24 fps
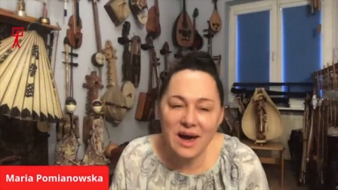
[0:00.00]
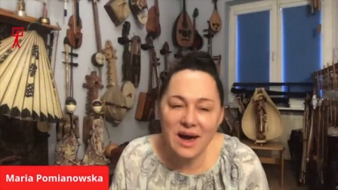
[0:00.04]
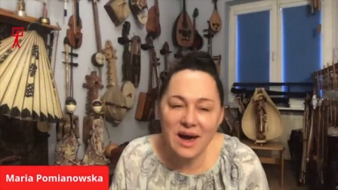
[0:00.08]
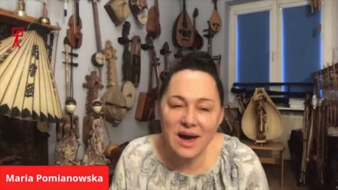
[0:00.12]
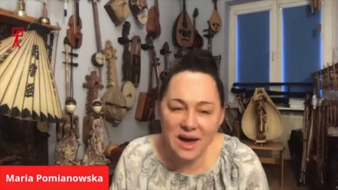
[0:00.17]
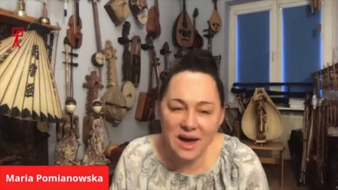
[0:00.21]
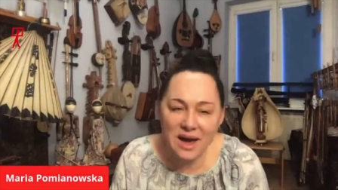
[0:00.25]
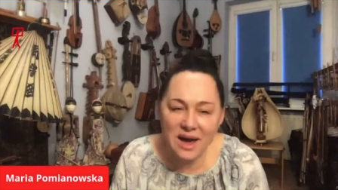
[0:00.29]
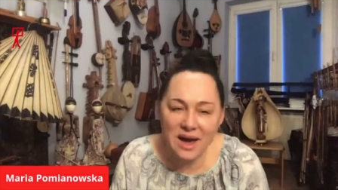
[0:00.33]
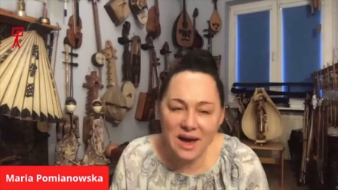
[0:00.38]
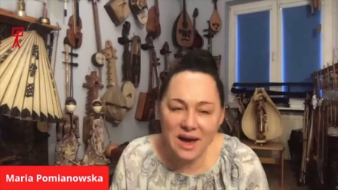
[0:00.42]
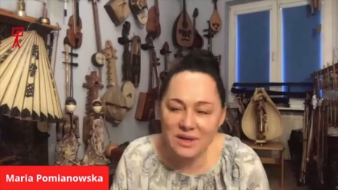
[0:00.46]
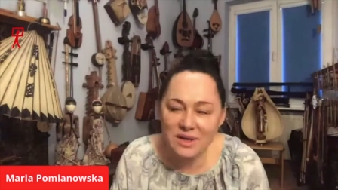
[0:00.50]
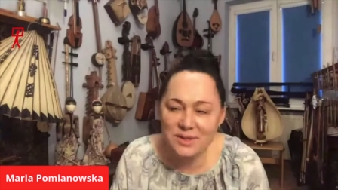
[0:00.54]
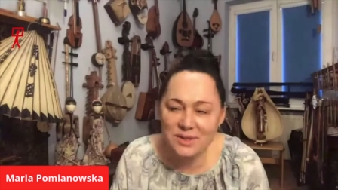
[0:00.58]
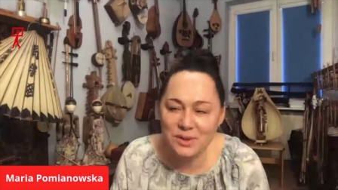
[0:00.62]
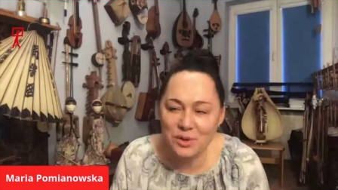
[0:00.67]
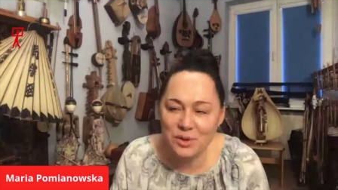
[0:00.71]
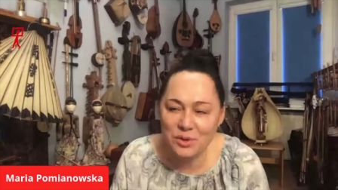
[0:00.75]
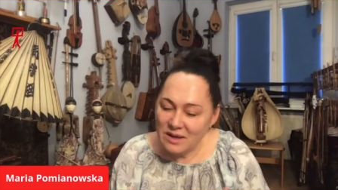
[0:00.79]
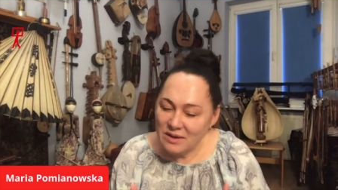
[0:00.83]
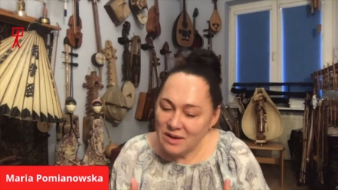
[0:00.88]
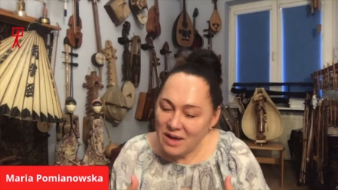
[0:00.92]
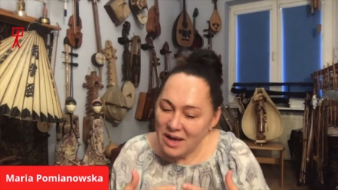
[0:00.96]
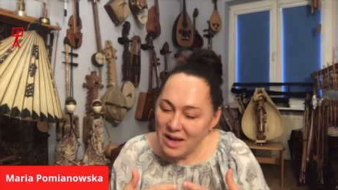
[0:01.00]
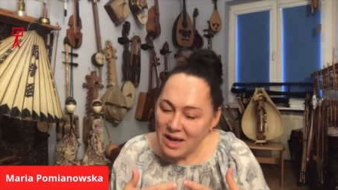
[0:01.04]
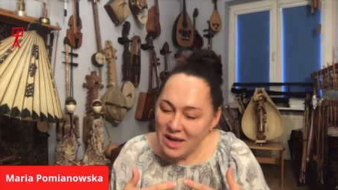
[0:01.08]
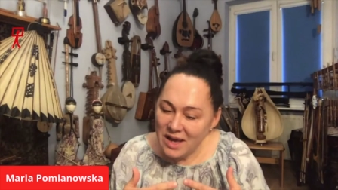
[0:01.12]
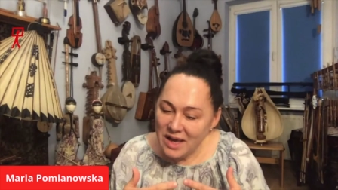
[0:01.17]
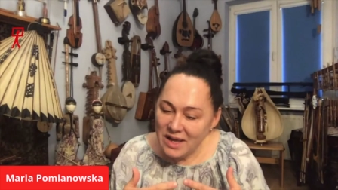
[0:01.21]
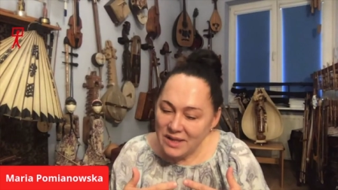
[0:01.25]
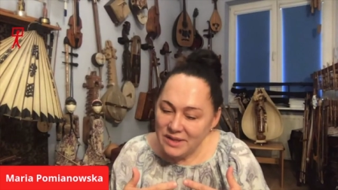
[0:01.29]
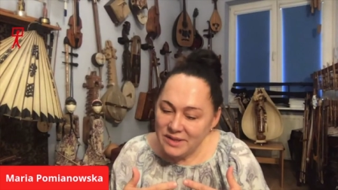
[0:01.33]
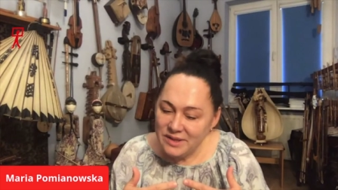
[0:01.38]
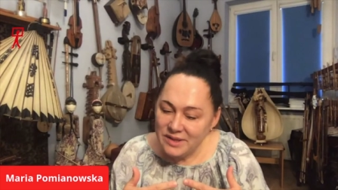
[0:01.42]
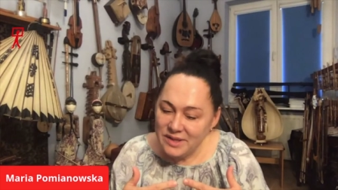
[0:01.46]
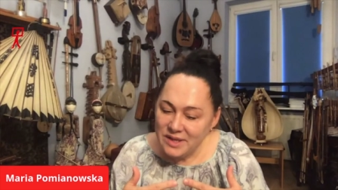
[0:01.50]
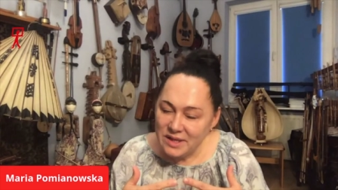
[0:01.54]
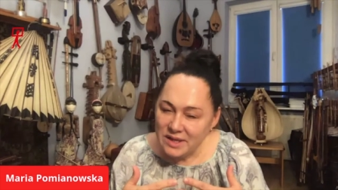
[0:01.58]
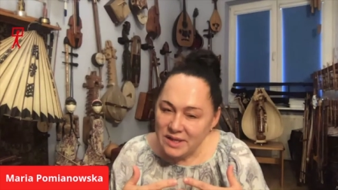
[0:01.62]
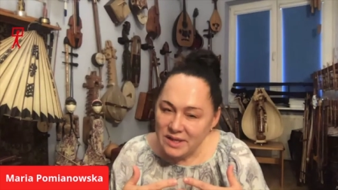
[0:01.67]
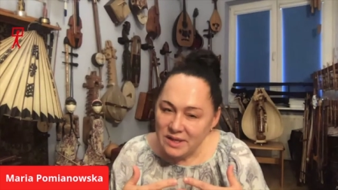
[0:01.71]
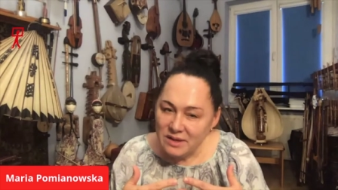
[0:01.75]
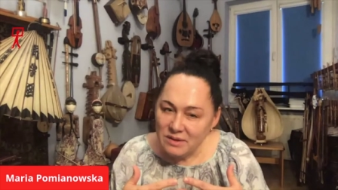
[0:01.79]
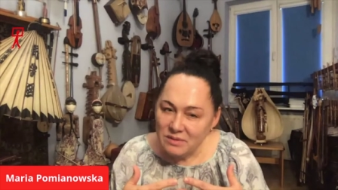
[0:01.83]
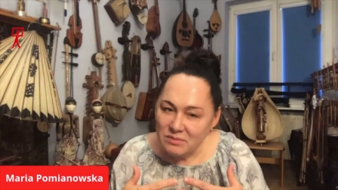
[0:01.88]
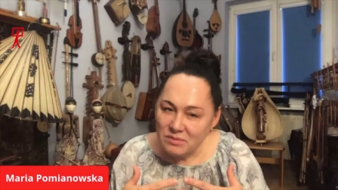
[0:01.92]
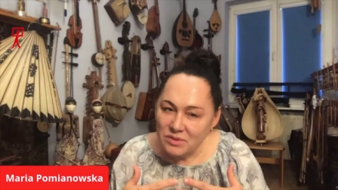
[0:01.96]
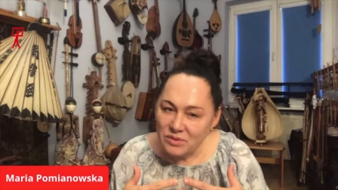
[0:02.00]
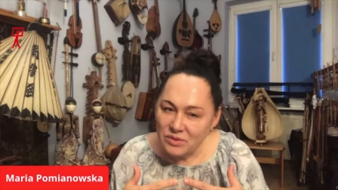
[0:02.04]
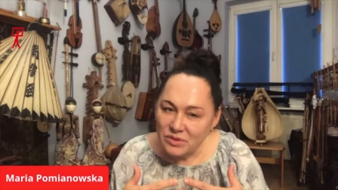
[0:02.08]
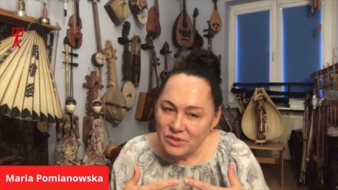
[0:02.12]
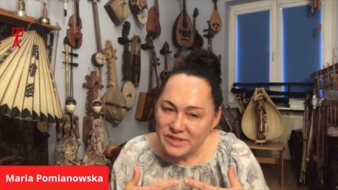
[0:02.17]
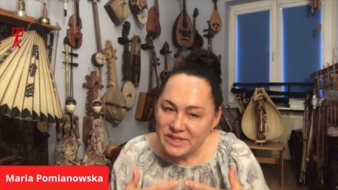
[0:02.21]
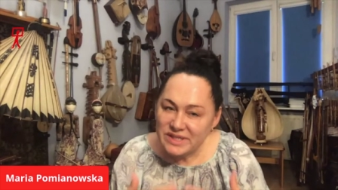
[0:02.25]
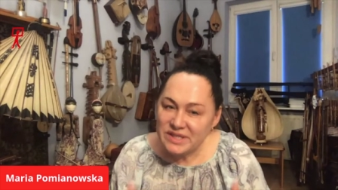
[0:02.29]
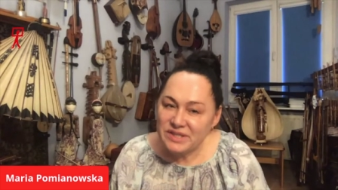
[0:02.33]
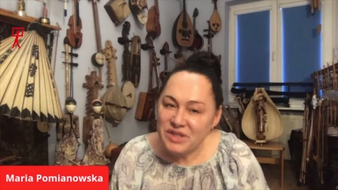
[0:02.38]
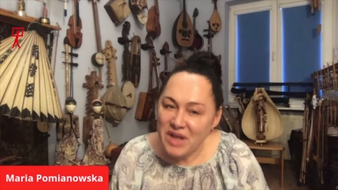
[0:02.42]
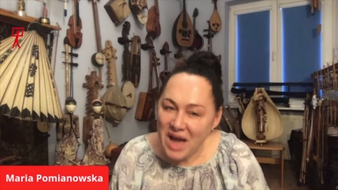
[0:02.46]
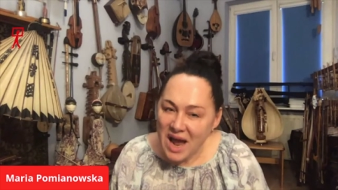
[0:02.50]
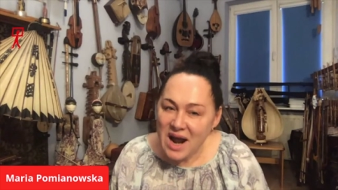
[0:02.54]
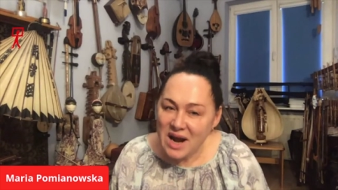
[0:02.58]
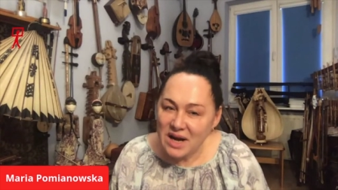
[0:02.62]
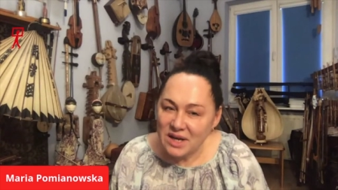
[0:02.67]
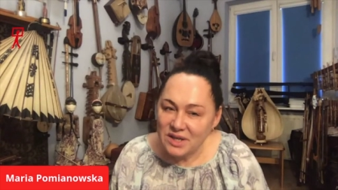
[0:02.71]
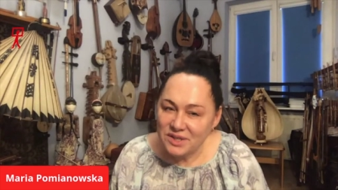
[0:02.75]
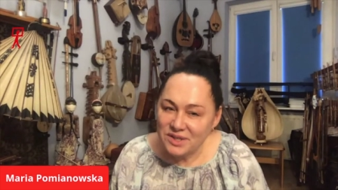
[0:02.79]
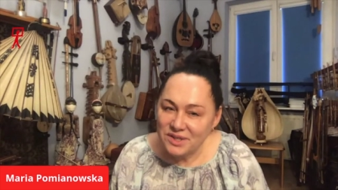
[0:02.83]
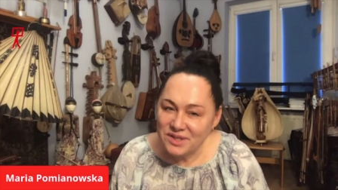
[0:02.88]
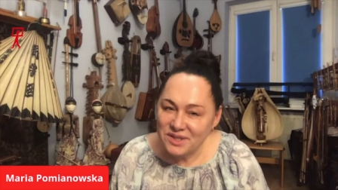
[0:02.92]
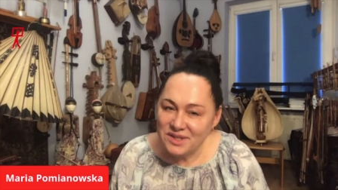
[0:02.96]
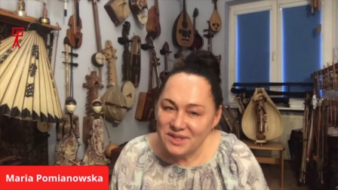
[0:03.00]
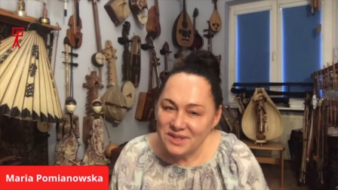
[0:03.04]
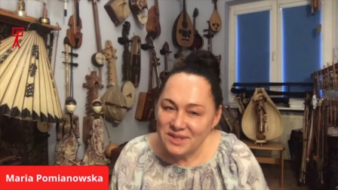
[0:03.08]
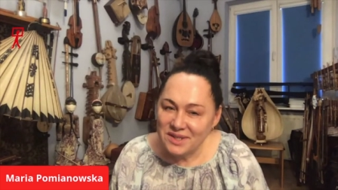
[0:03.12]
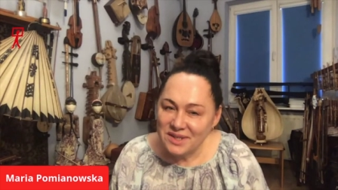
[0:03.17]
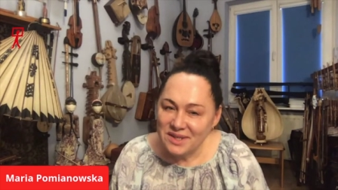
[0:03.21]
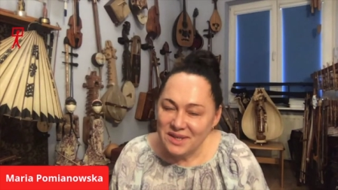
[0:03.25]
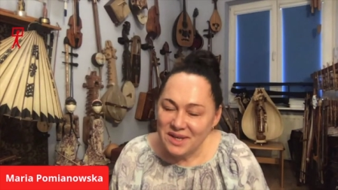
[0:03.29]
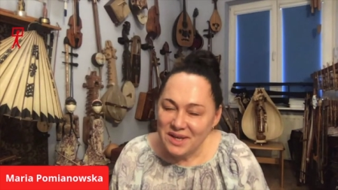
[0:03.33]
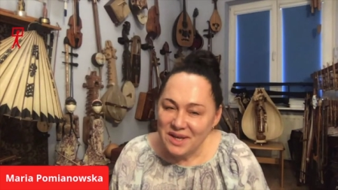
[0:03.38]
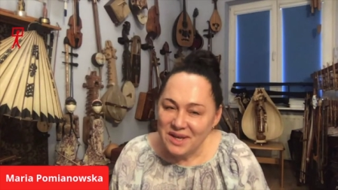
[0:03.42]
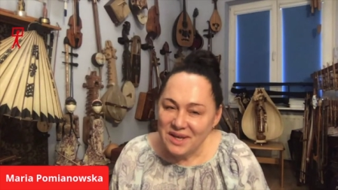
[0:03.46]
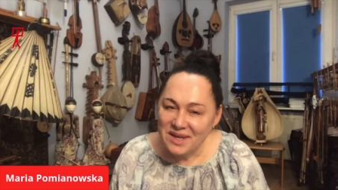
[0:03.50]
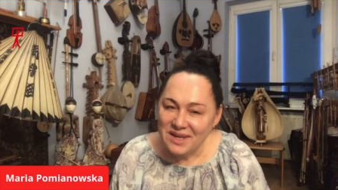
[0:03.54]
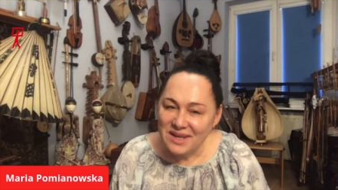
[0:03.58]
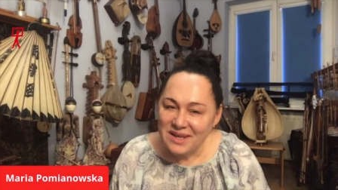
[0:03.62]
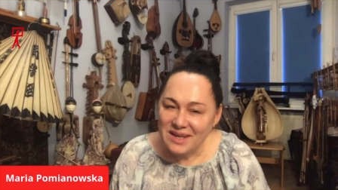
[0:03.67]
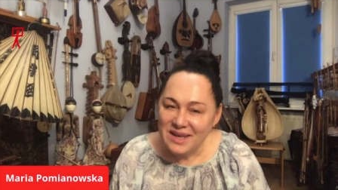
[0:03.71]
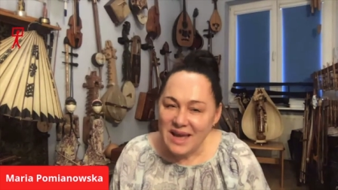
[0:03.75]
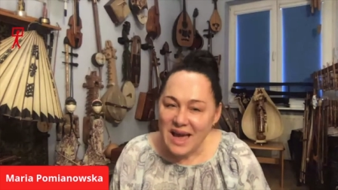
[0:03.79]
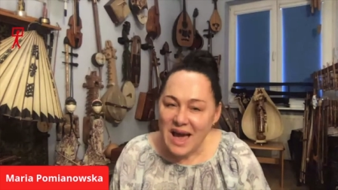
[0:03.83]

i think so at the start uh,